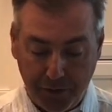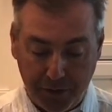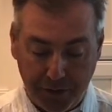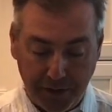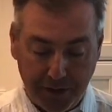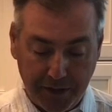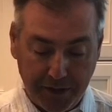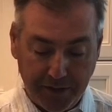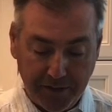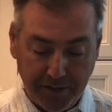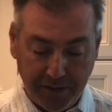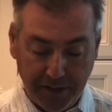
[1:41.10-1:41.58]

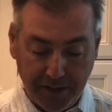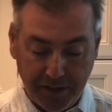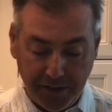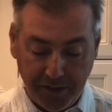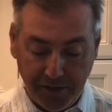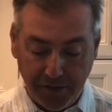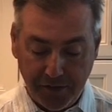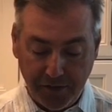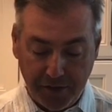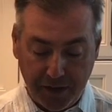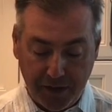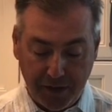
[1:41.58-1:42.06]
cut the
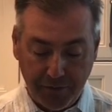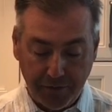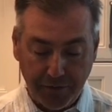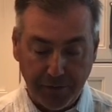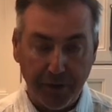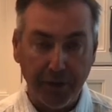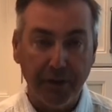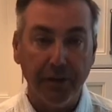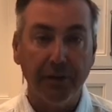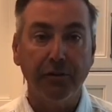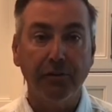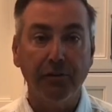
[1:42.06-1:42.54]
ends off
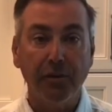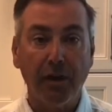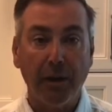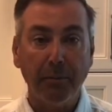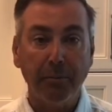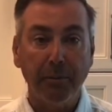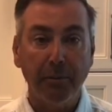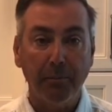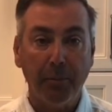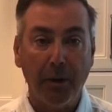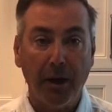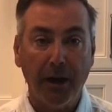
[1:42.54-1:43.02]
the top
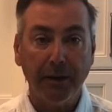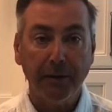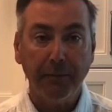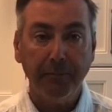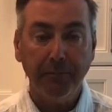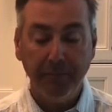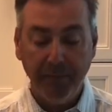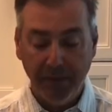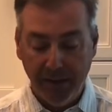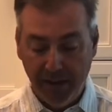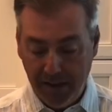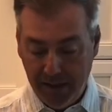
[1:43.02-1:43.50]
and bottom,
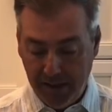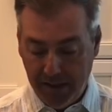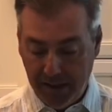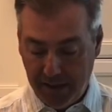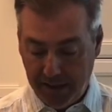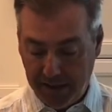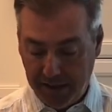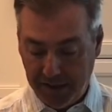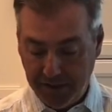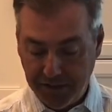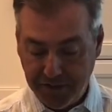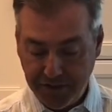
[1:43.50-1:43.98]

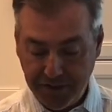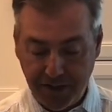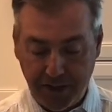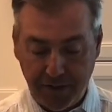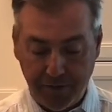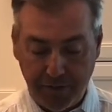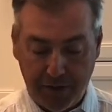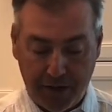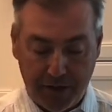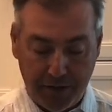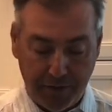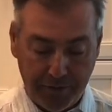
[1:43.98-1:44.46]
and then shave
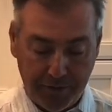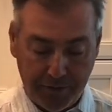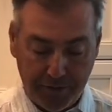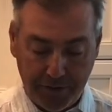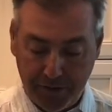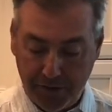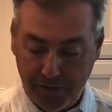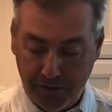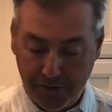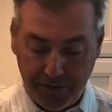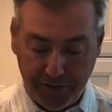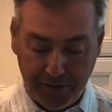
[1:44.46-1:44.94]
off
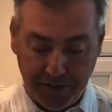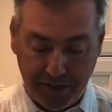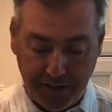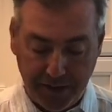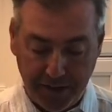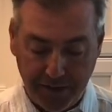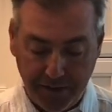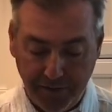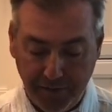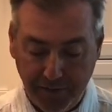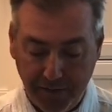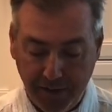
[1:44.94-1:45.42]
the
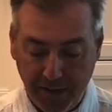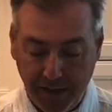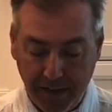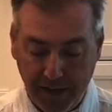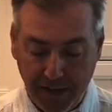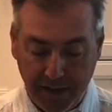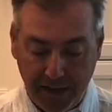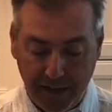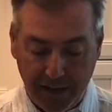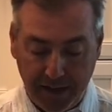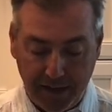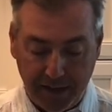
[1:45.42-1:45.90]
skin.
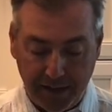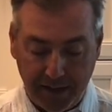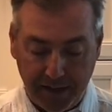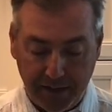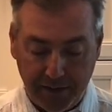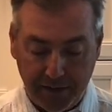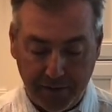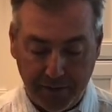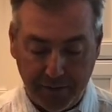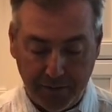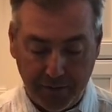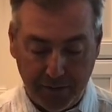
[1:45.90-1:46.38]
And
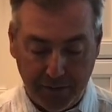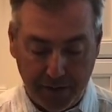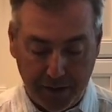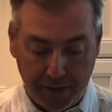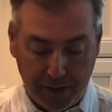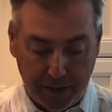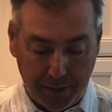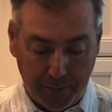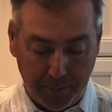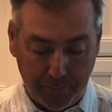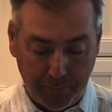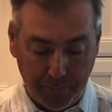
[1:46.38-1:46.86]
then
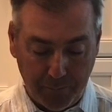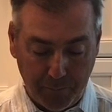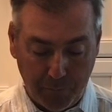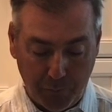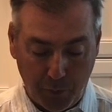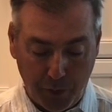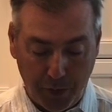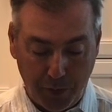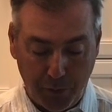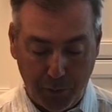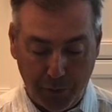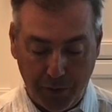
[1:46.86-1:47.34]

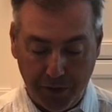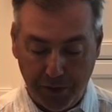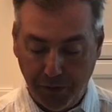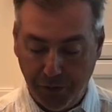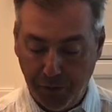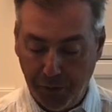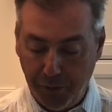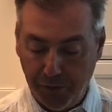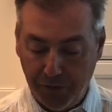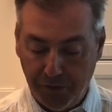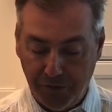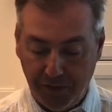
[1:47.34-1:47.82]
what you want to
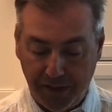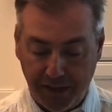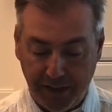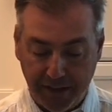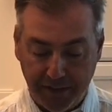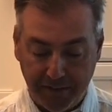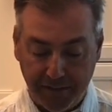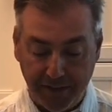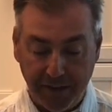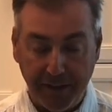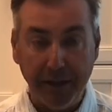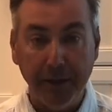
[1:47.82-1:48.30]
do is
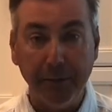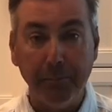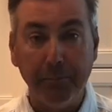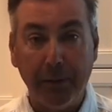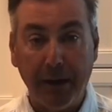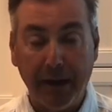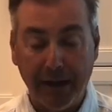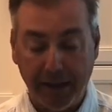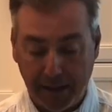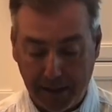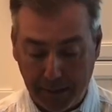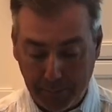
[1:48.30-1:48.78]
take the
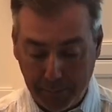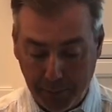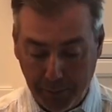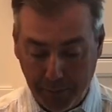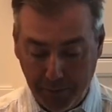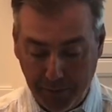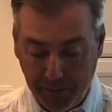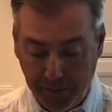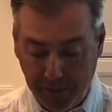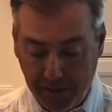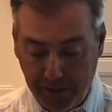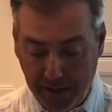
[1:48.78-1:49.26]

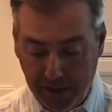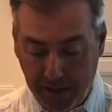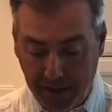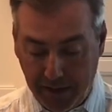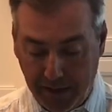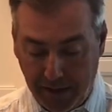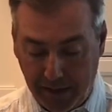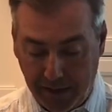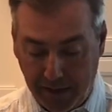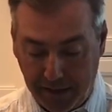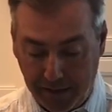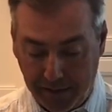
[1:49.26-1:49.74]
pineapple
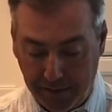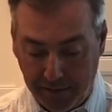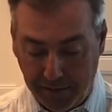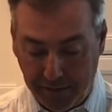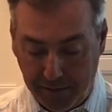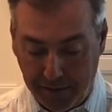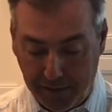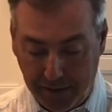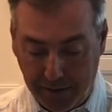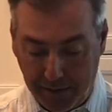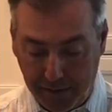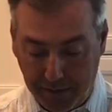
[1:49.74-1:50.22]
and
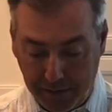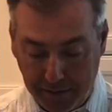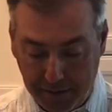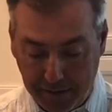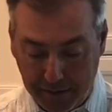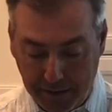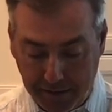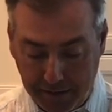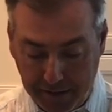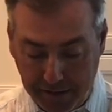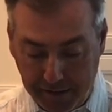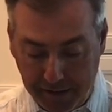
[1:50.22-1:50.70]

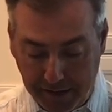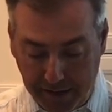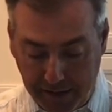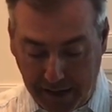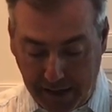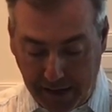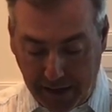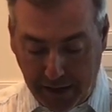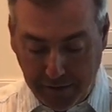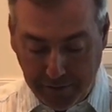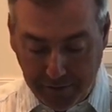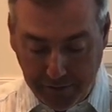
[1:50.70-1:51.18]
cut it in
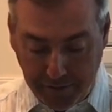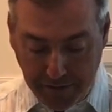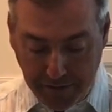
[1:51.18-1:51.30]
half.